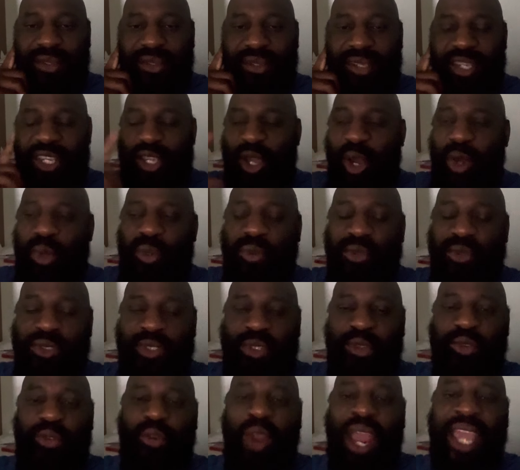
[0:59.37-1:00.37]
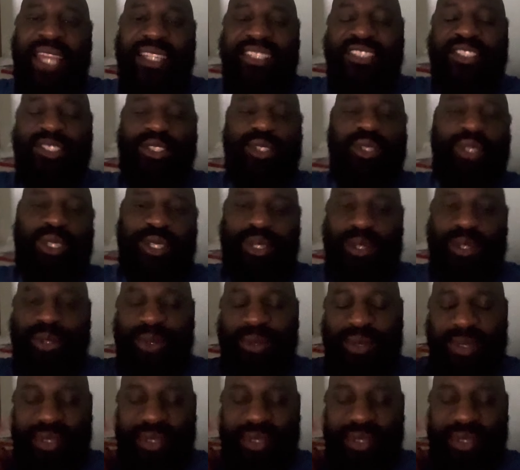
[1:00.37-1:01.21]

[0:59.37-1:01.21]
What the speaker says: He owns the rights to you.